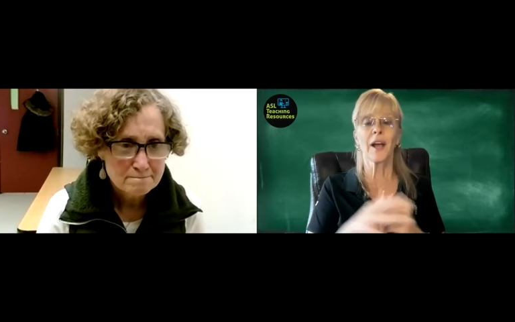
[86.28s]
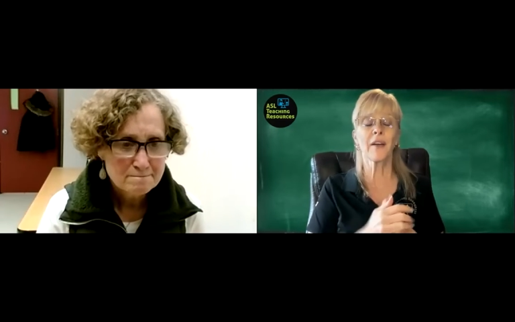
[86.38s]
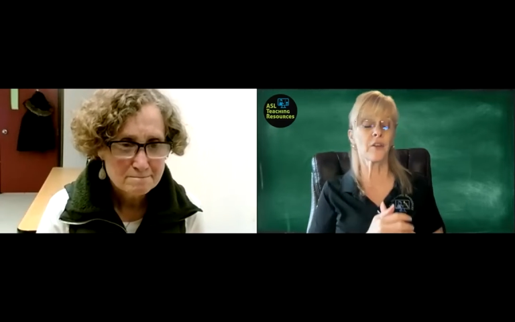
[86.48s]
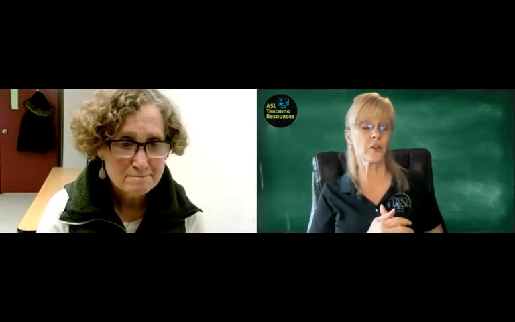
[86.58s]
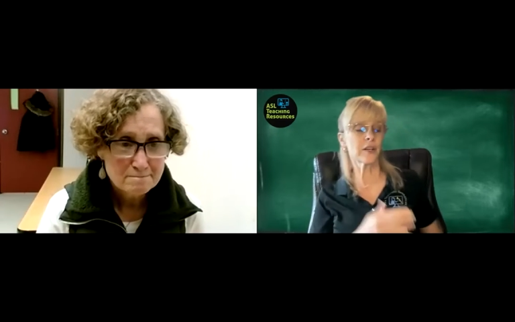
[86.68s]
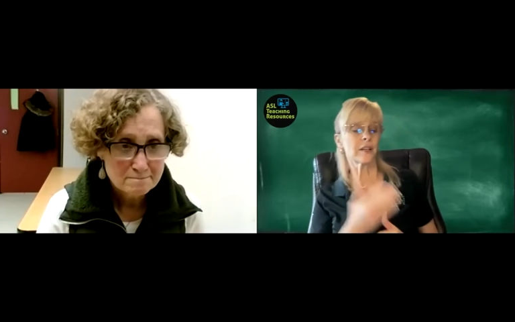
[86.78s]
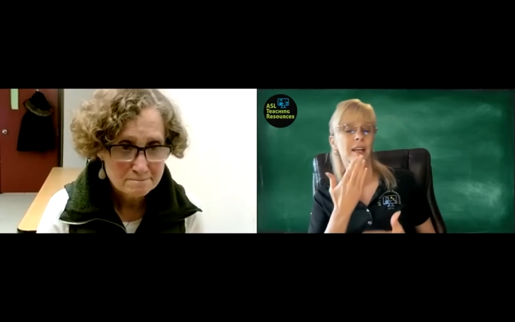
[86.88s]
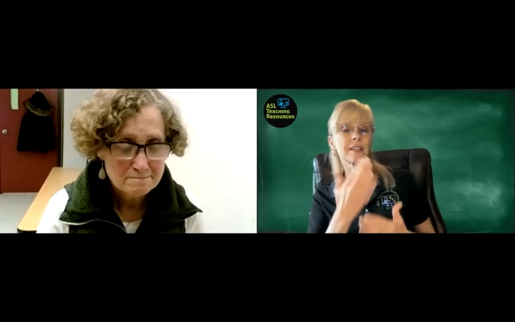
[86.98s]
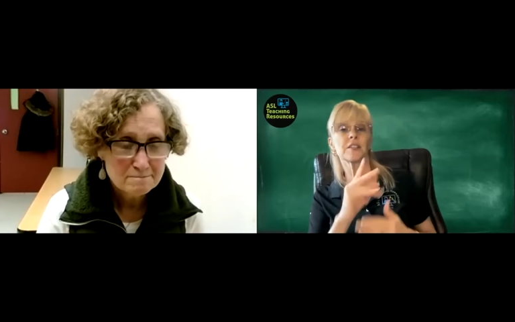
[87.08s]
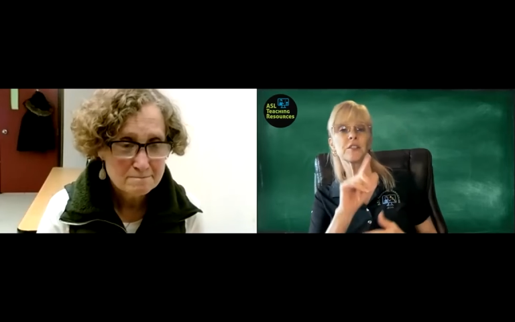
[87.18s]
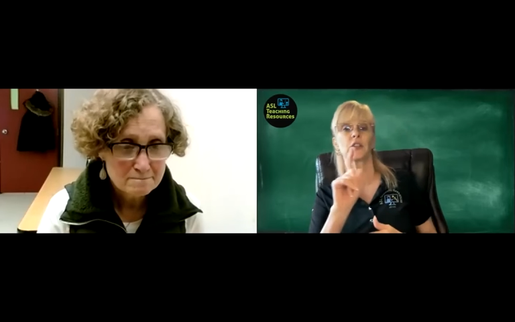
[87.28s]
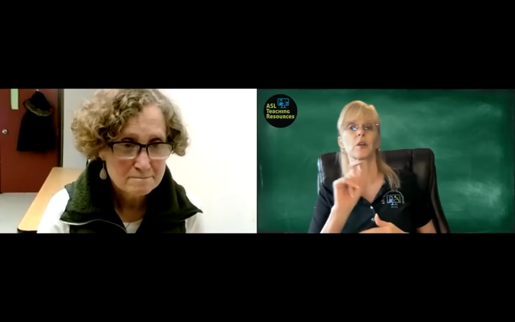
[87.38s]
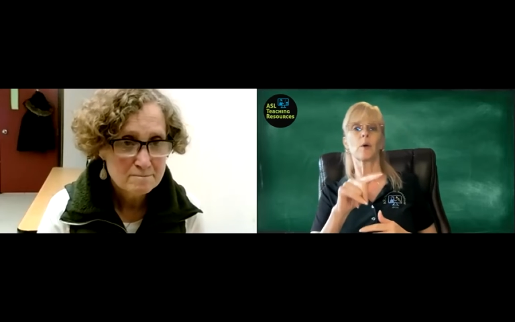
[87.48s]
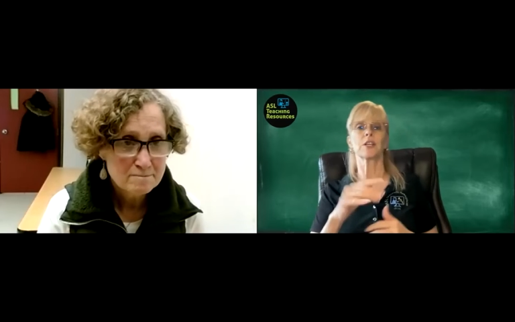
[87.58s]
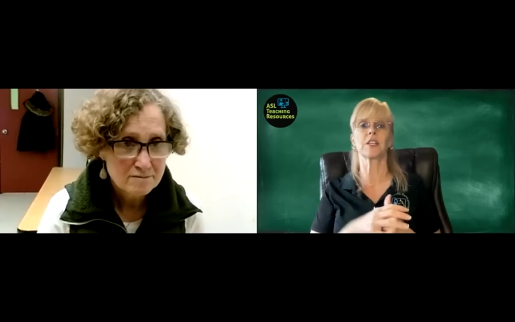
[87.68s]
Speaker 1: Okay, good. That is a good
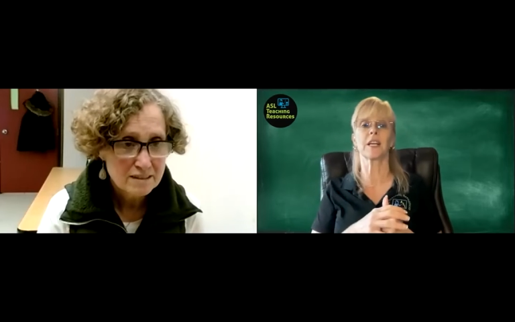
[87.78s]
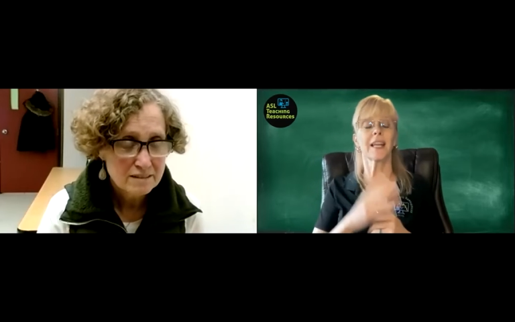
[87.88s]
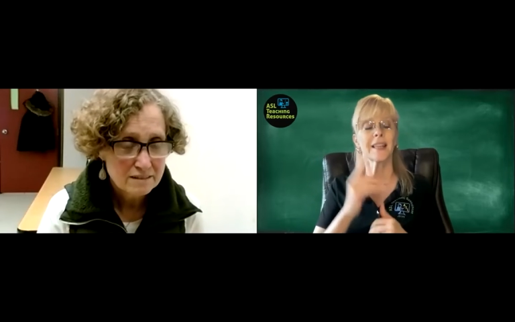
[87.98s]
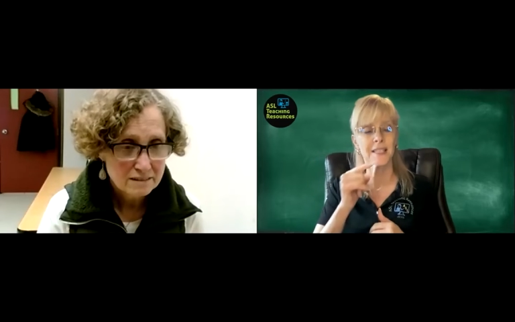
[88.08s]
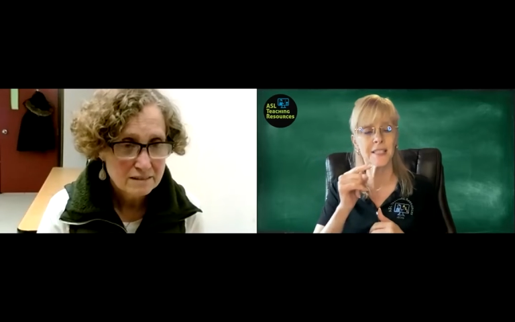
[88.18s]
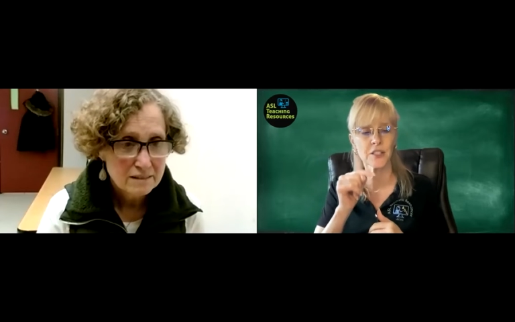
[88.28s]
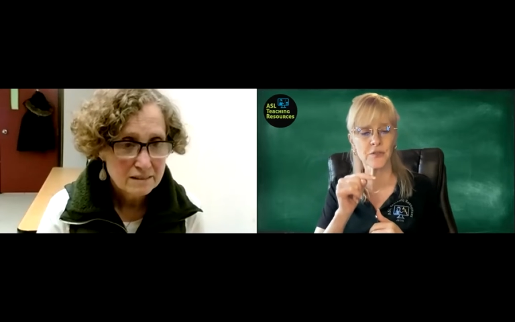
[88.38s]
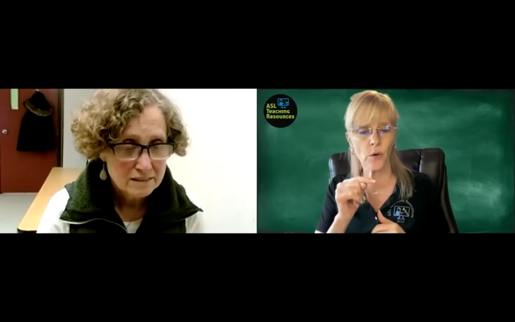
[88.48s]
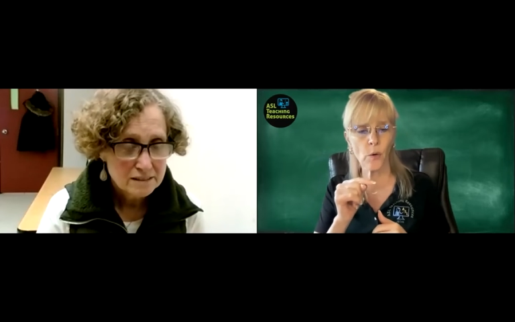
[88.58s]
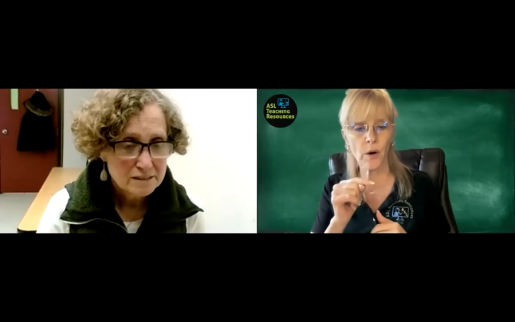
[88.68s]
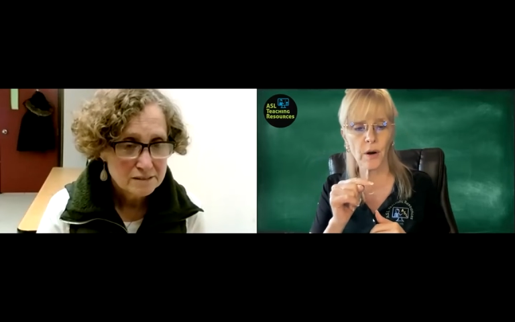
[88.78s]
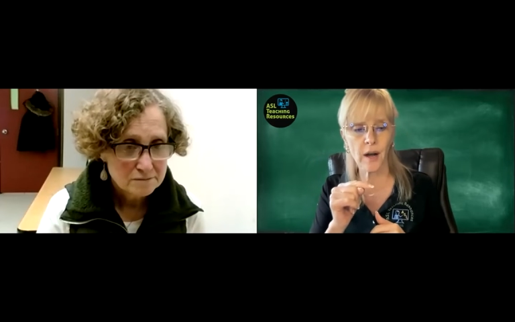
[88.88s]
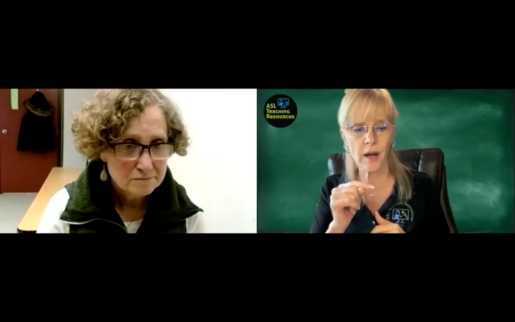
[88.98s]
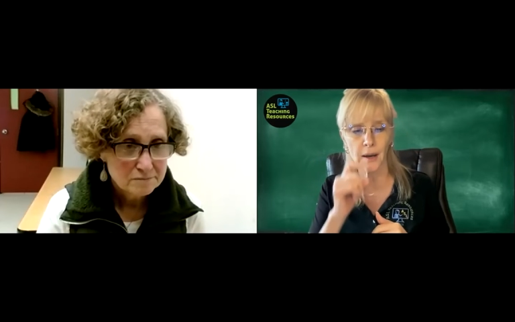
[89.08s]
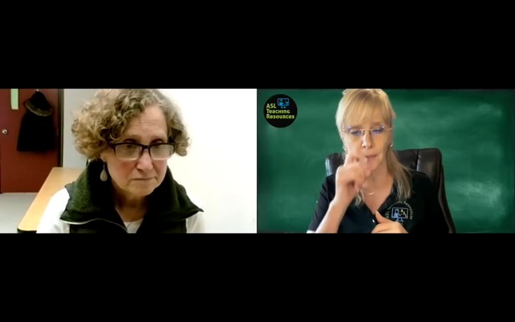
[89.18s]
question. And this is for,
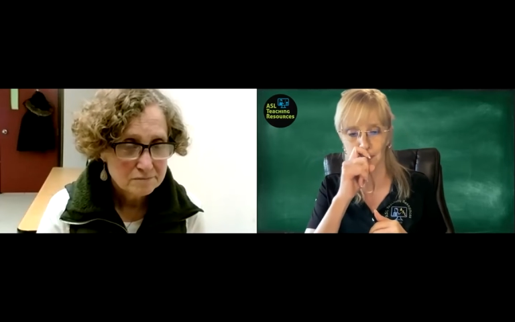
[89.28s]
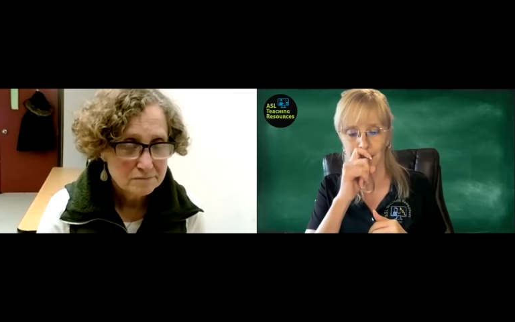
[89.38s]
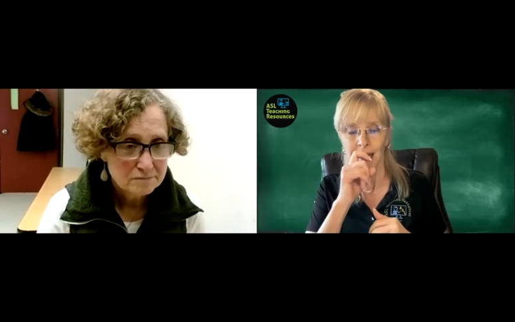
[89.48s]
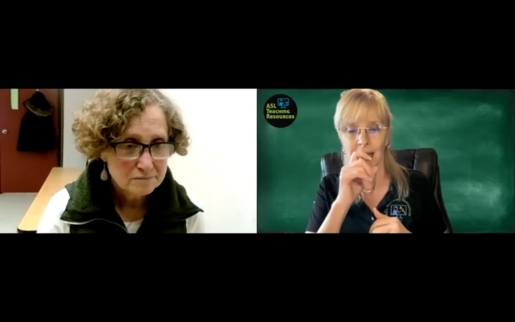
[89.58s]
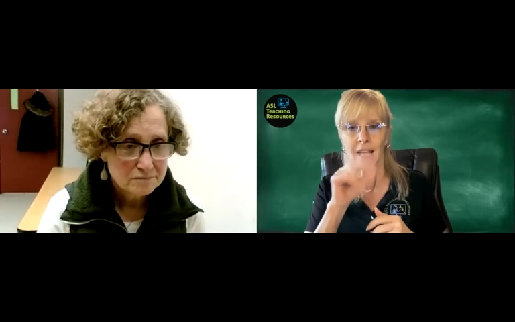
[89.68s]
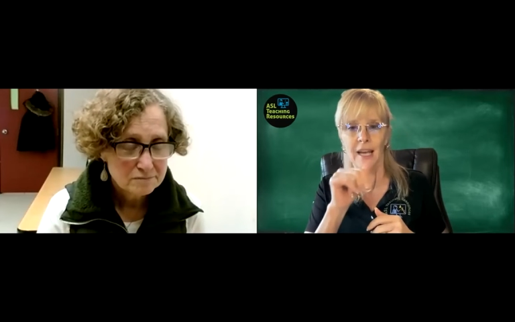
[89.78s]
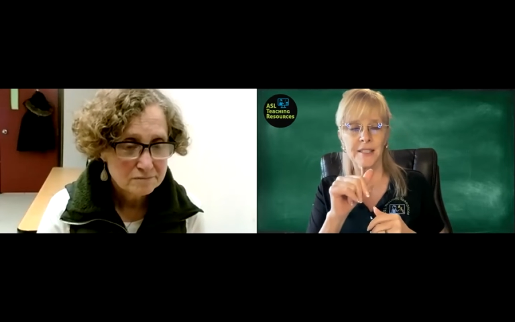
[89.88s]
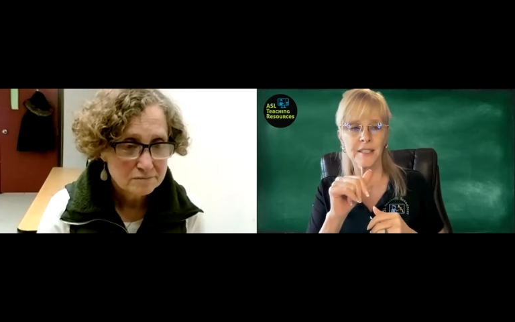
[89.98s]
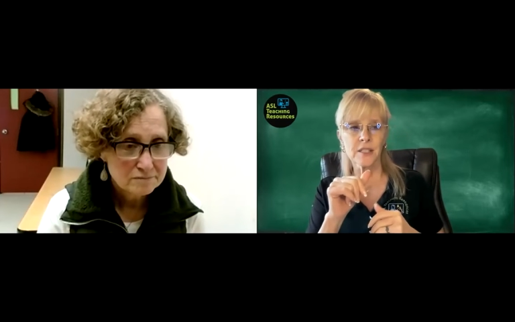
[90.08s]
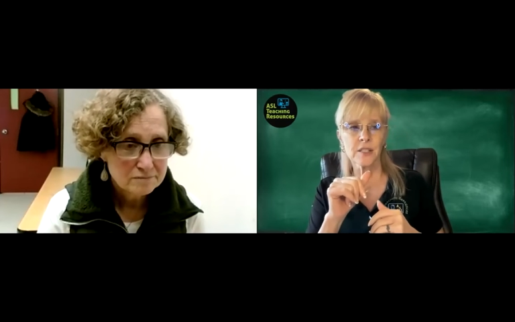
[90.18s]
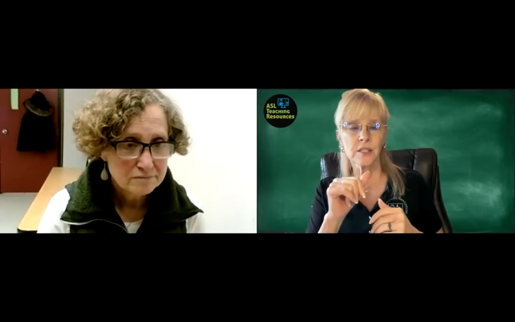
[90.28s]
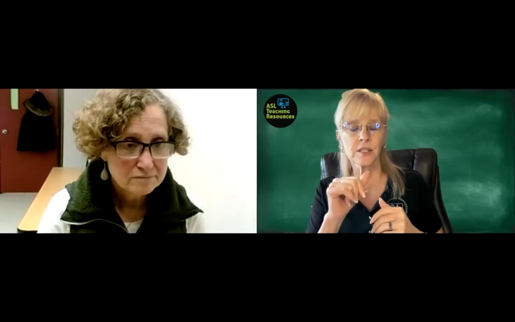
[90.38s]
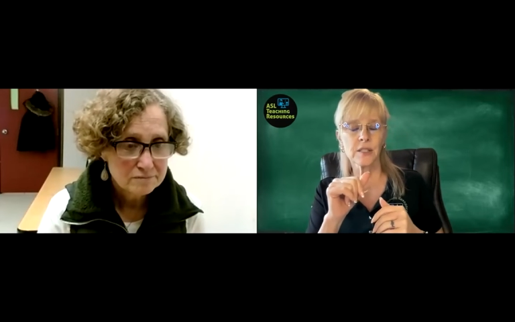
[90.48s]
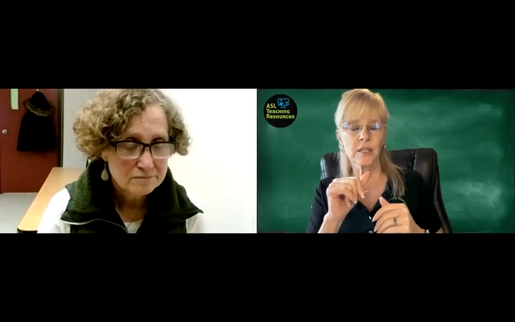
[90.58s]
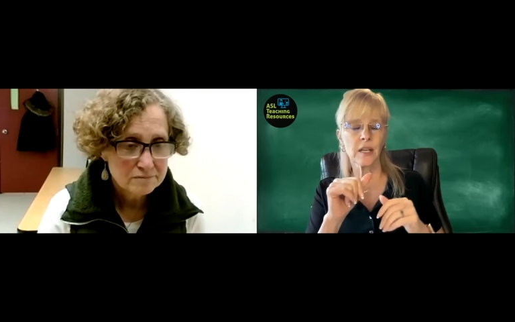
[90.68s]
um, is this
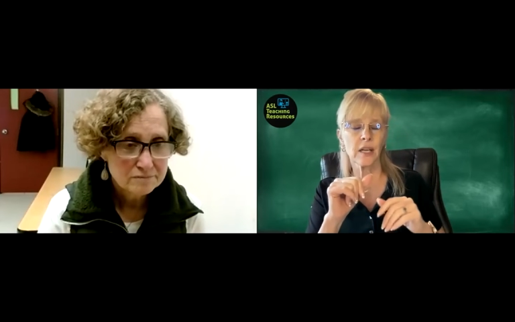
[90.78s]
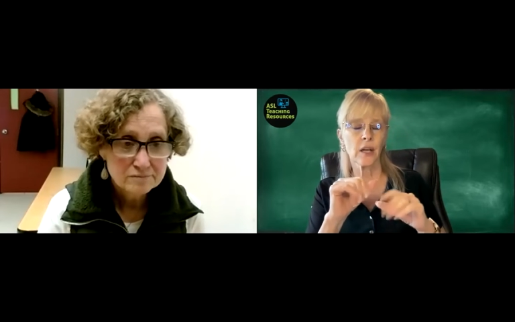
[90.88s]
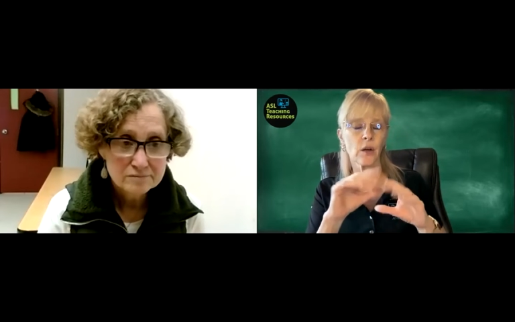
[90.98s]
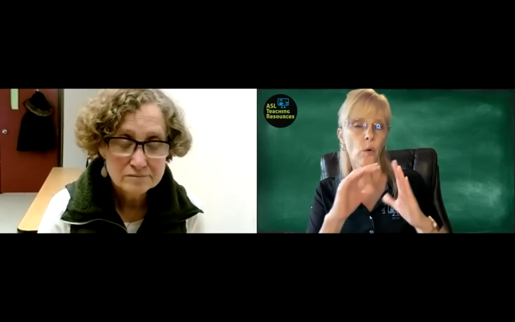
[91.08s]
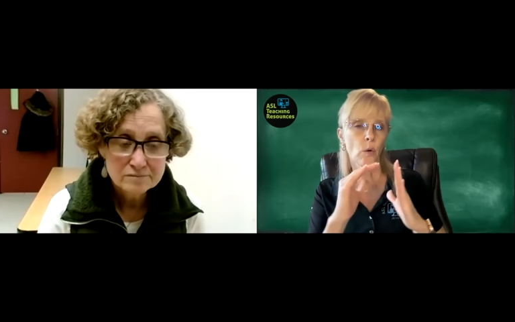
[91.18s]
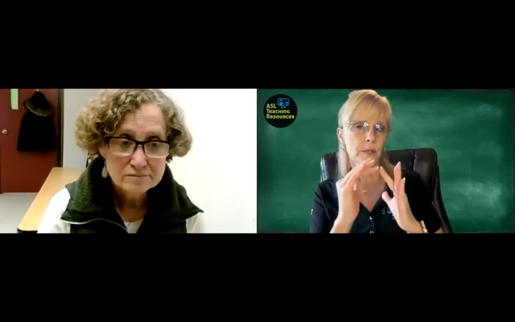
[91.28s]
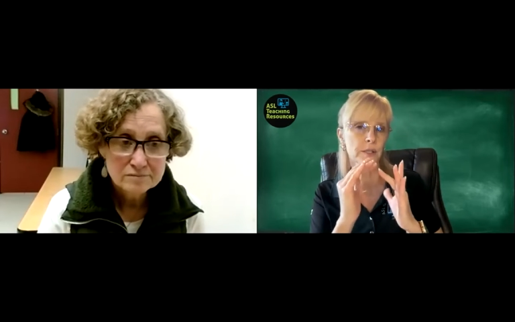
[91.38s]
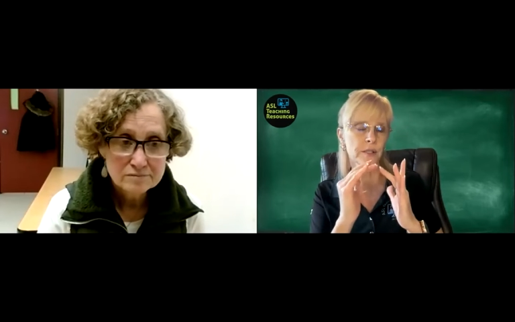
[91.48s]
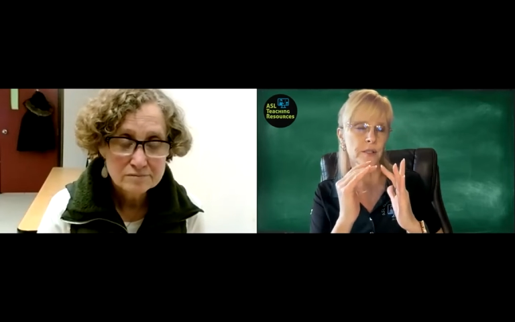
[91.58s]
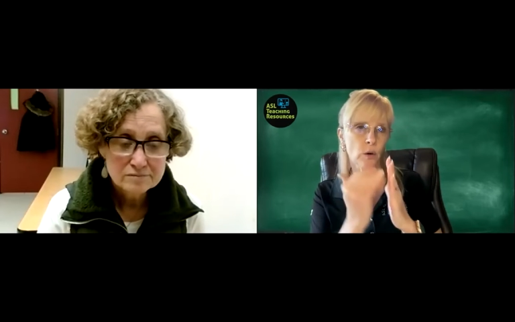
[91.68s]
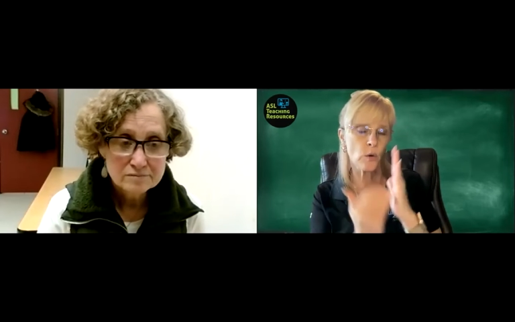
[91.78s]
the course, the